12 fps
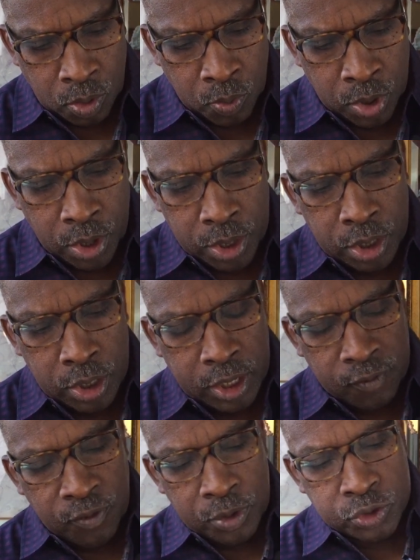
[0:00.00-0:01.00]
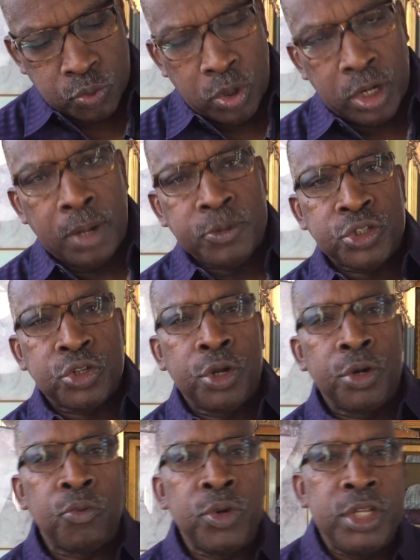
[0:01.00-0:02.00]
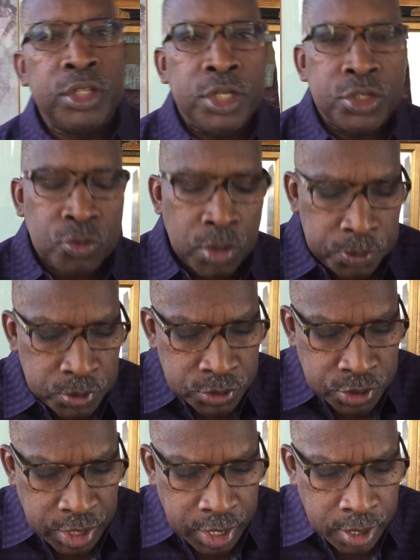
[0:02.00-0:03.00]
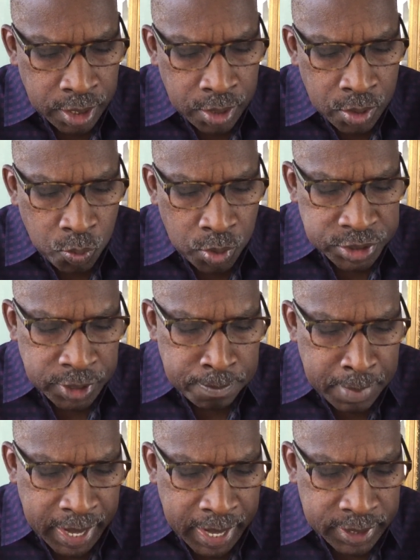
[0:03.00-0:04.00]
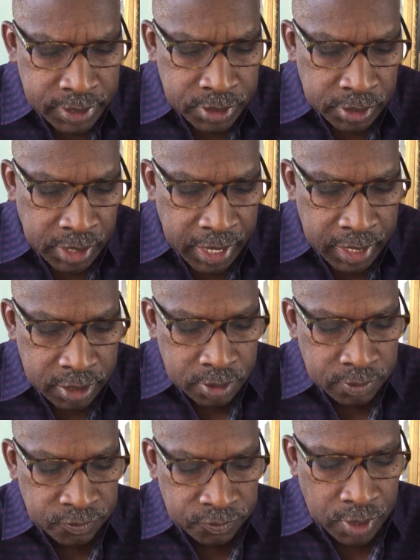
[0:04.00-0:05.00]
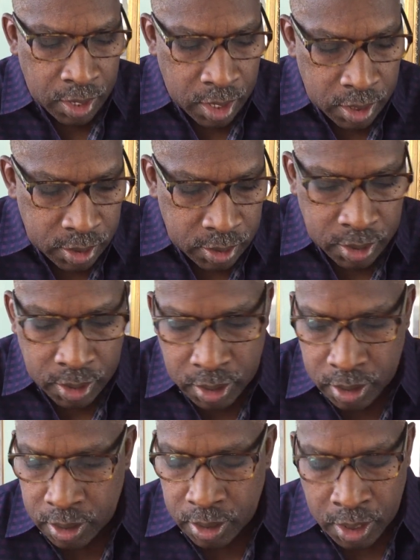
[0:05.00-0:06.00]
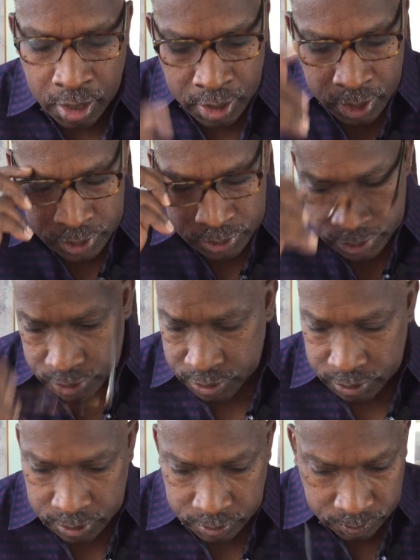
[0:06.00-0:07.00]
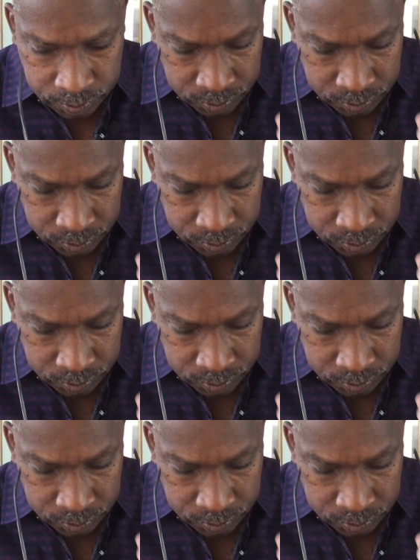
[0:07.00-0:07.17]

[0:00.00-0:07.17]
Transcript: we're going to look at verse 1, and I'm just going to read these scriptures. There was a man in the land of Uz,